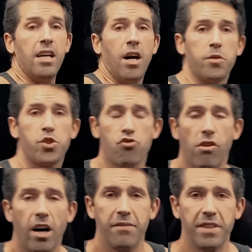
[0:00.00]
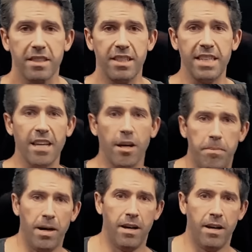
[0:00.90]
I was driving the knee up.